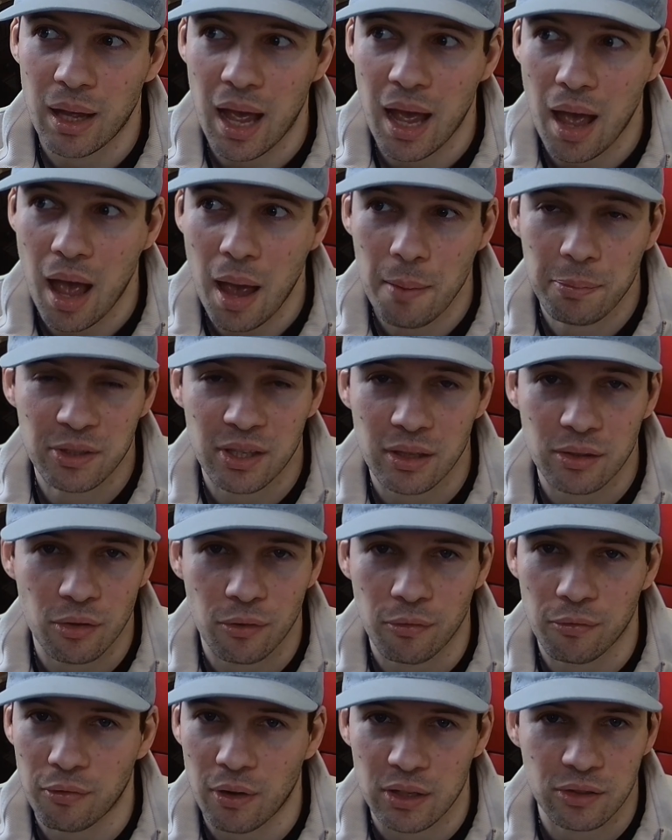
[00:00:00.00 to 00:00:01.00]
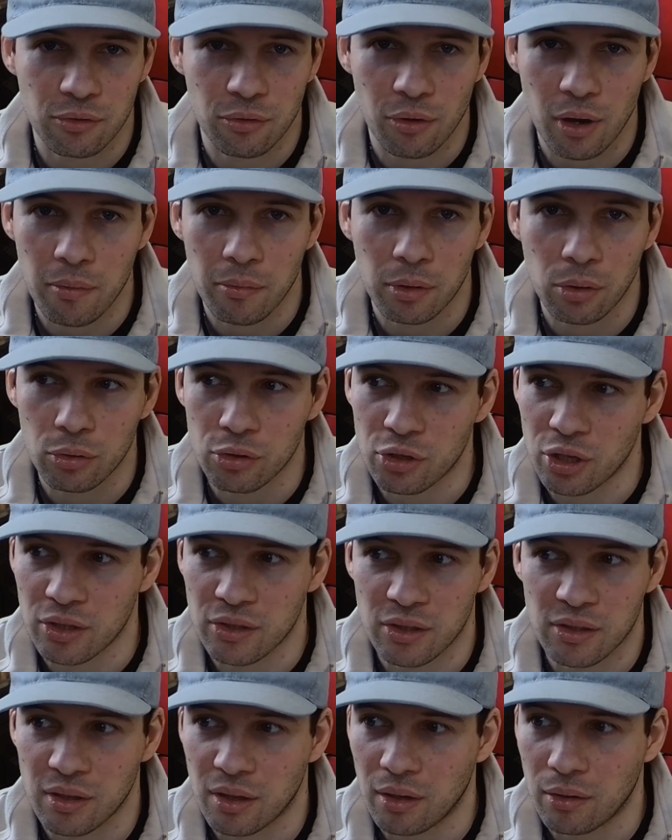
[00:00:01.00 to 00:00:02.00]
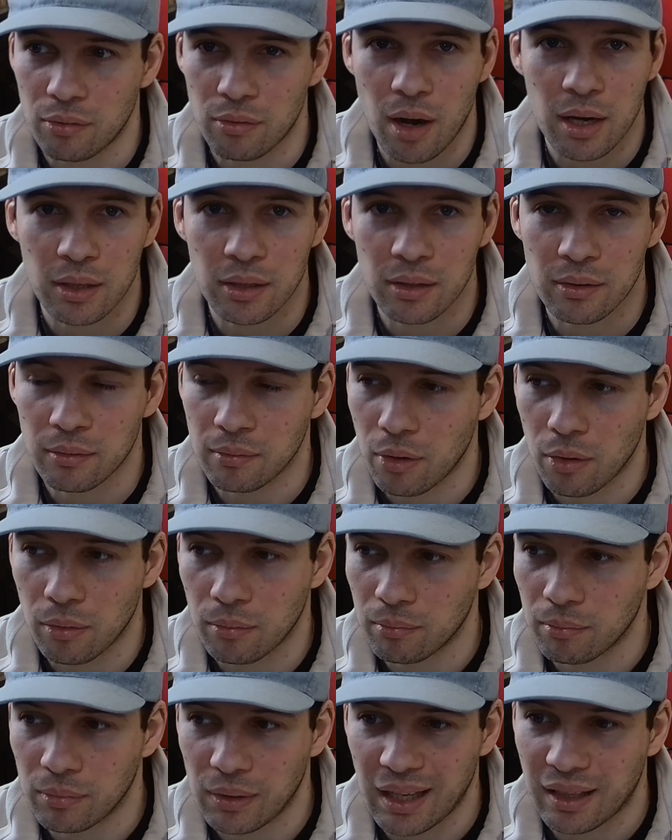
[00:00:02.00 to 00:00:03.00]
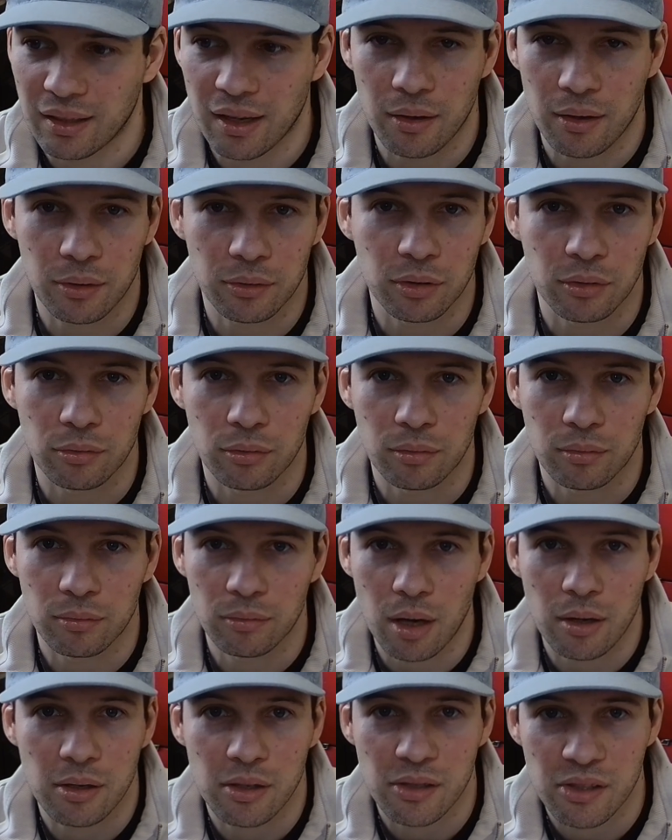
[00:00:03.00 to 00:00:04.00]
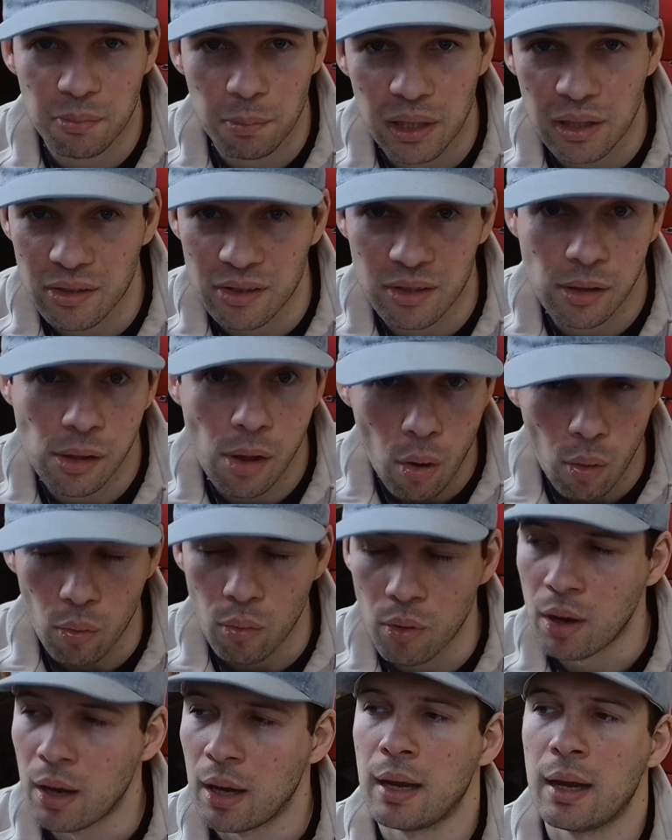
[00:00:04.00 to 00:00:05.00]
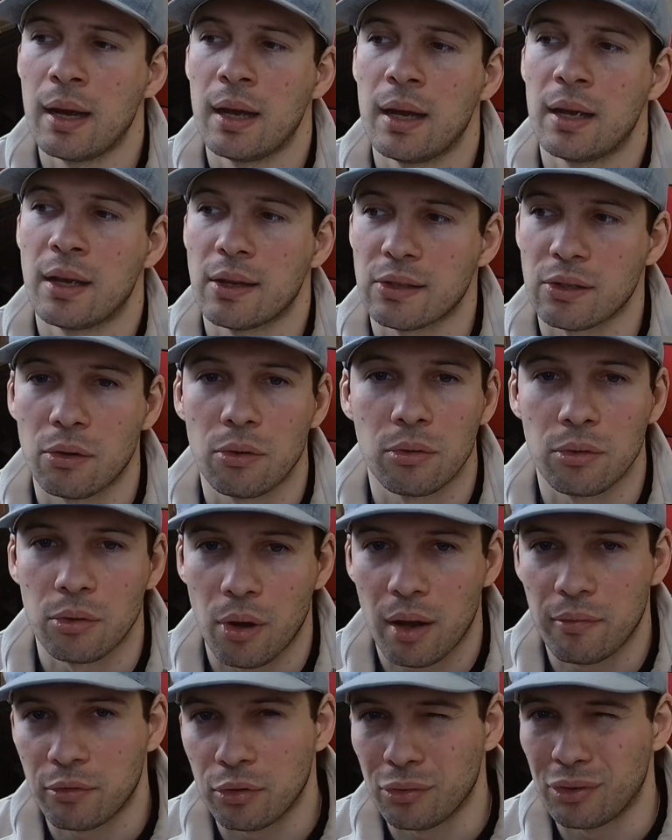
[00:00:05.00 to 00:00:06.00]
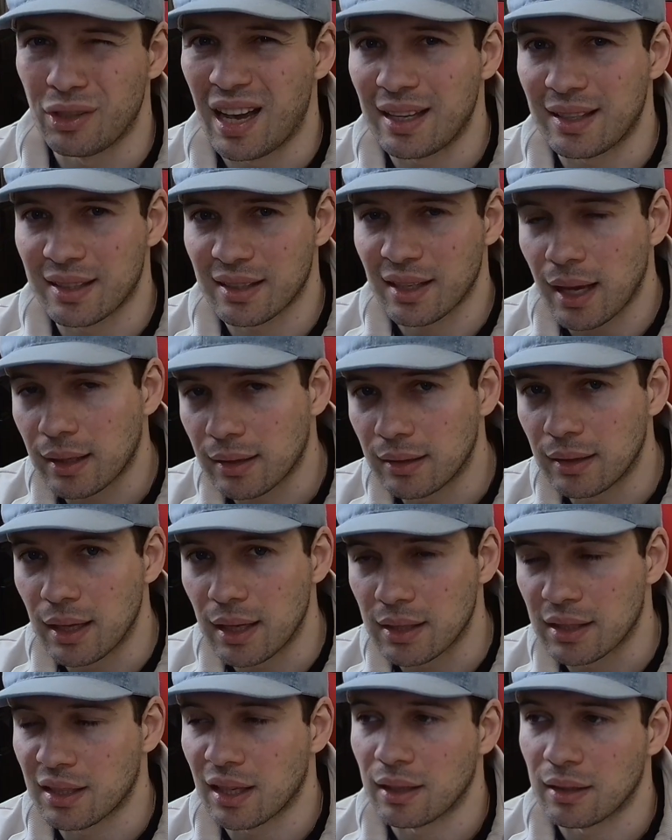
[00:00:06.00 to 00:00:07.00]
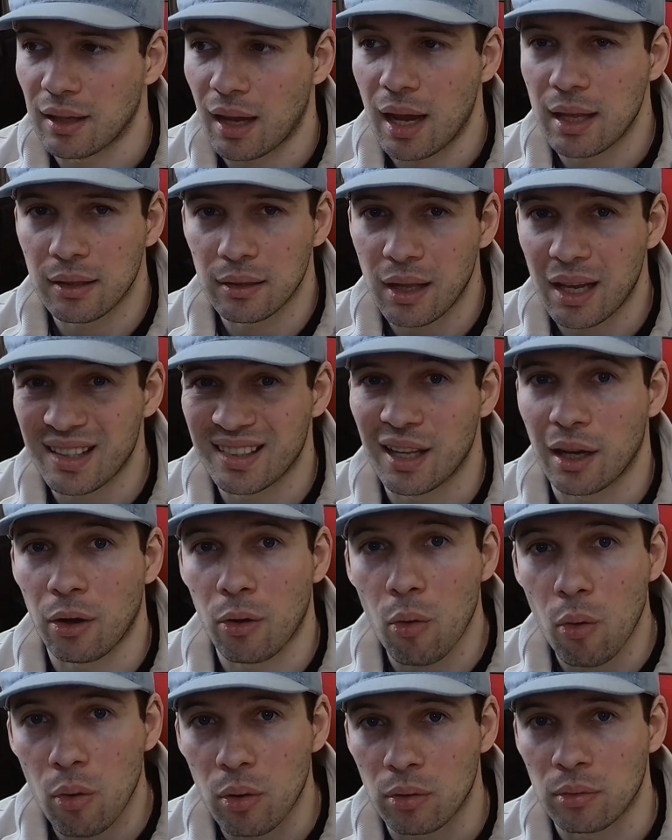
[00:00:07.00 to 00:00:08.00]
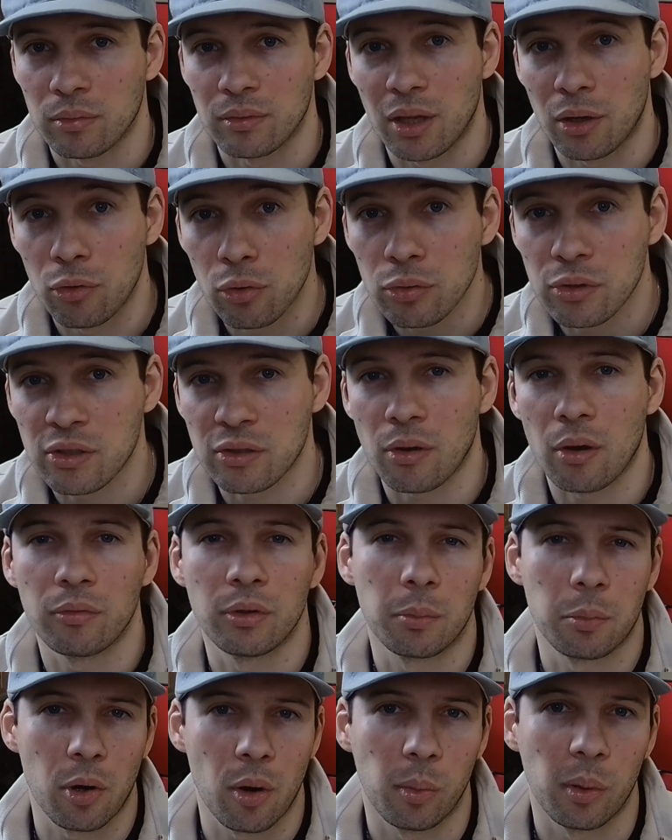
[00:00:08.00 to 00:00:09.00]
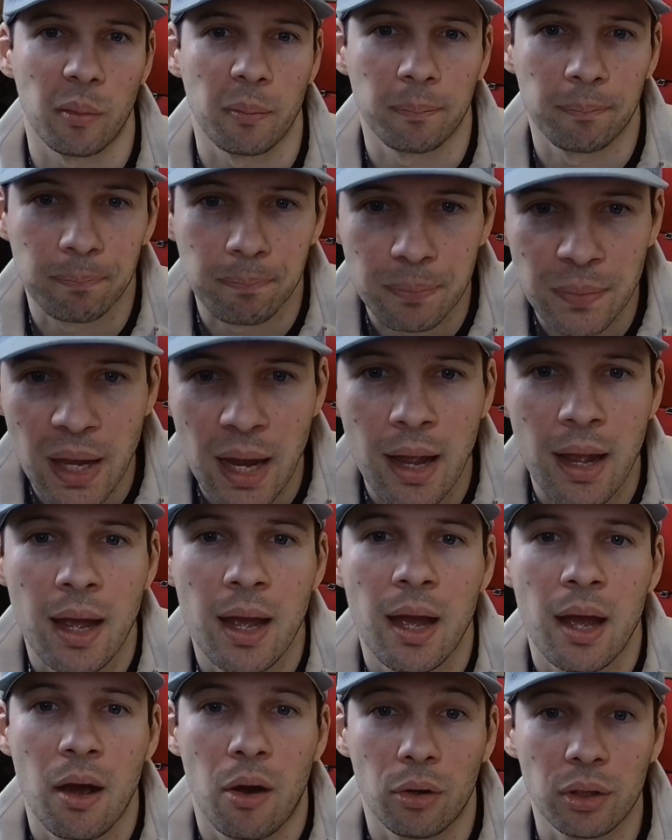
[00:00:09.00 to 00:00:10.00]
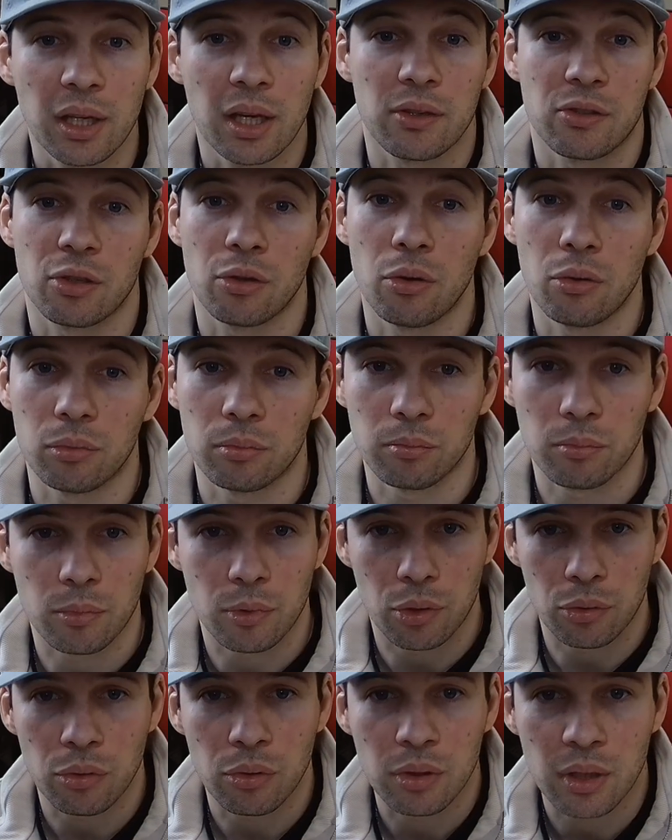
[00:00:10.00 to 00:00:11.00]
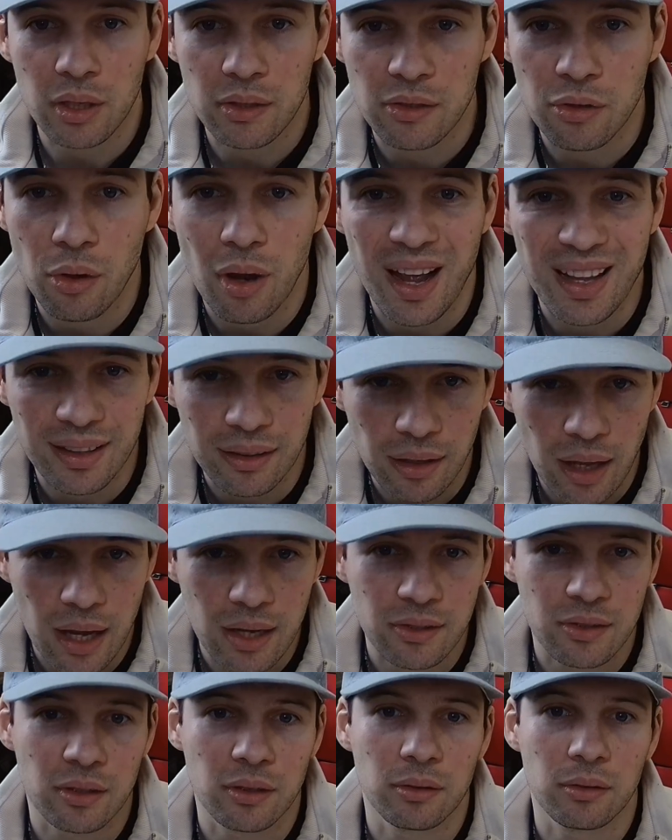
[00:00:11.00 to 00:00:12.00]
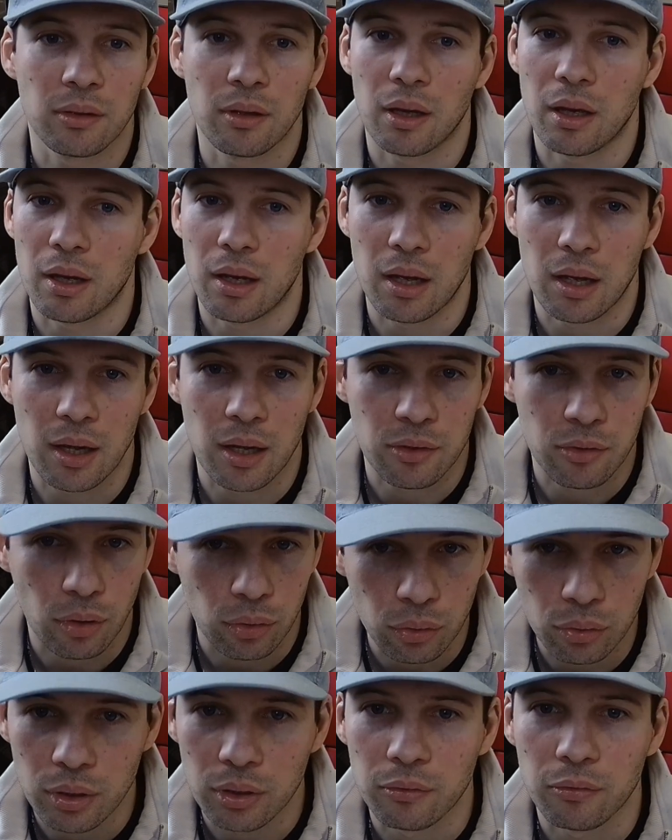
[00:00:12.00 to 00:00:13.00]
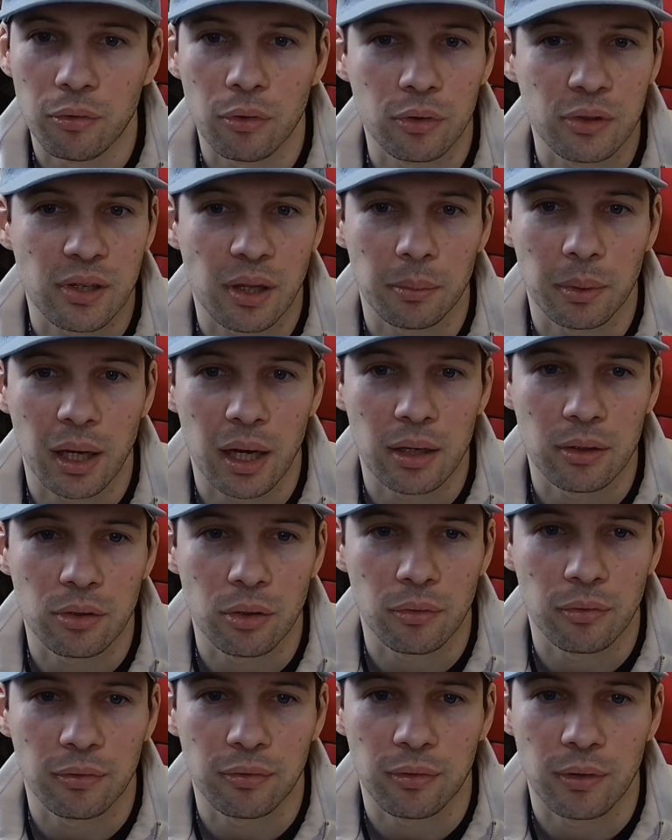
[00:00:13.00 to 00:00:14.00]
absence of fast travel, or just running, character running speed is low. So you have to dissect this and analyze the core, the roots of the problem. Okay, so you do this, you're analyzing, you're looking for some kind of,